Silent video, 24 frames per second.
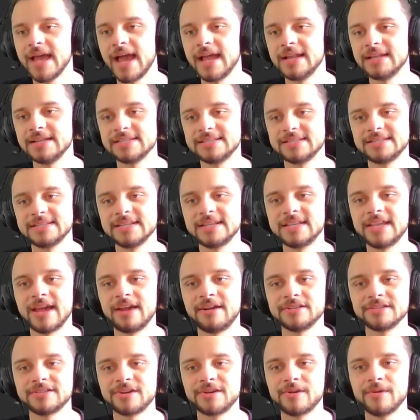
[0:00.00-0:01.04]
And this is the
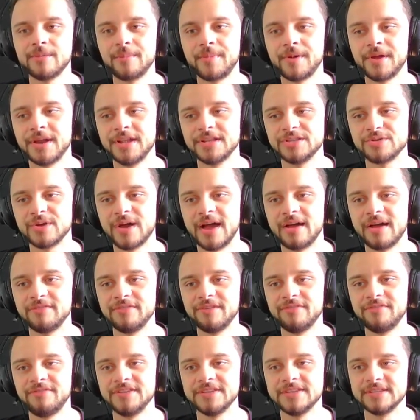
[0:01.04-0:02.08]
character component to have
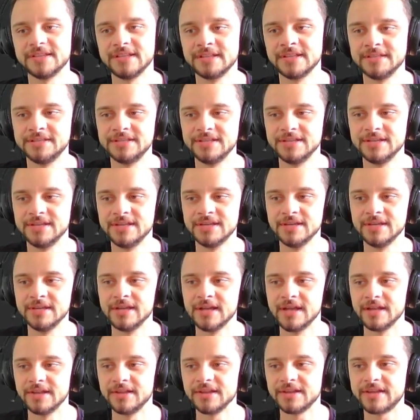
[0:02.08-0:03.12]

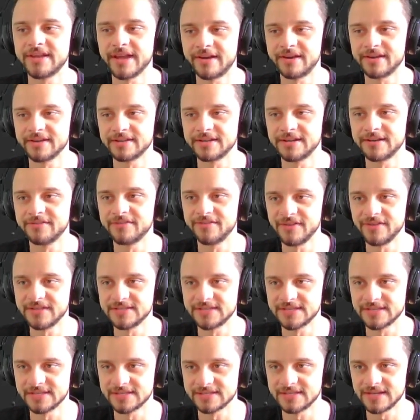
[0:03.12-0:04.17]
the character
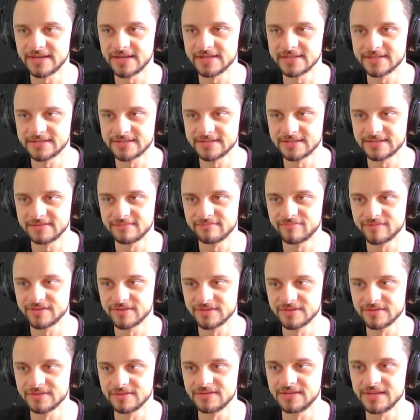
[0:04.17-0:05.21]
physics, that is
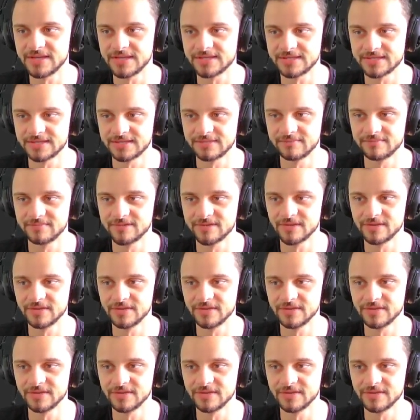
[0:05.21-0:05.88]
just this.